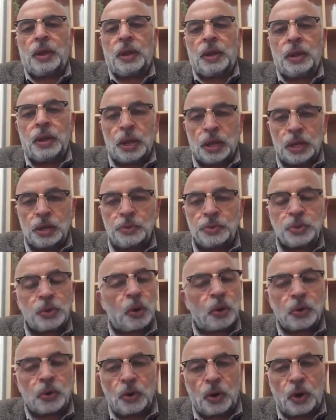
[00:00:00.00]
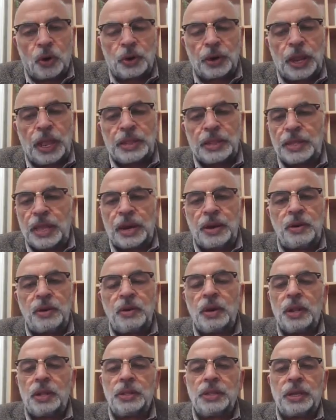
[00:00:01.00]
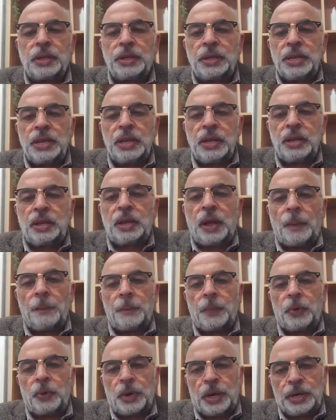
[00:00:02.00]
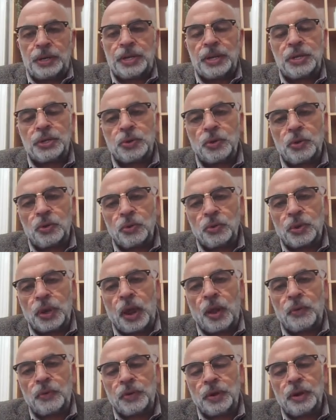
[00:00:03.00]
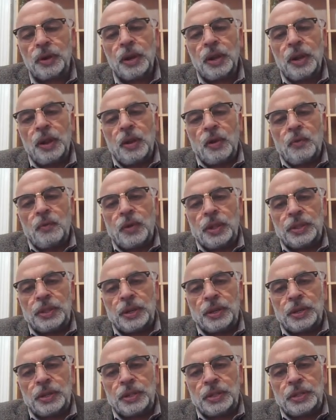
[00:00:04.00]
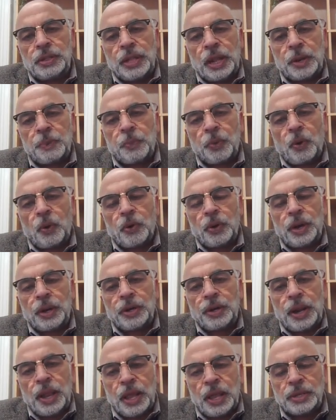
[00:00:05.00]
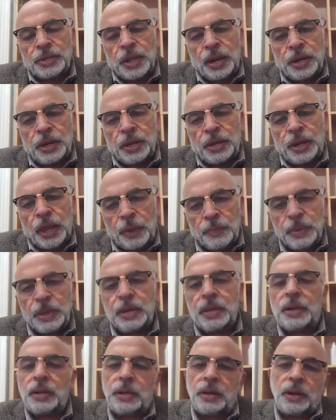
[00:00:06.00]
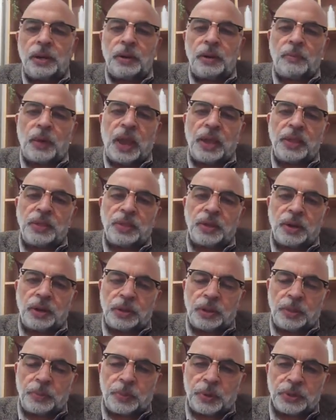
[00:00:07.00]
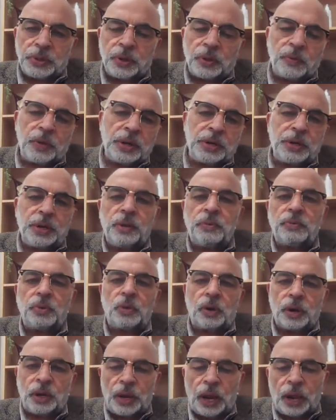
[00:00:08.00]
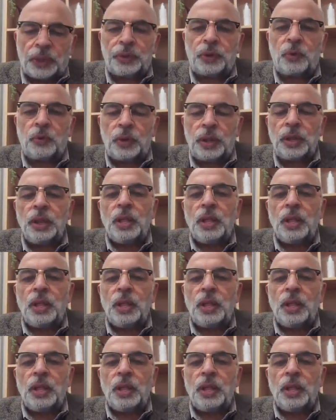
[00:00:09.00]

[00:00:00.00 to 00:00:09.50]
herbs or not, and then the key component is to look after whether that product has any chemical either in the preservatives or other way.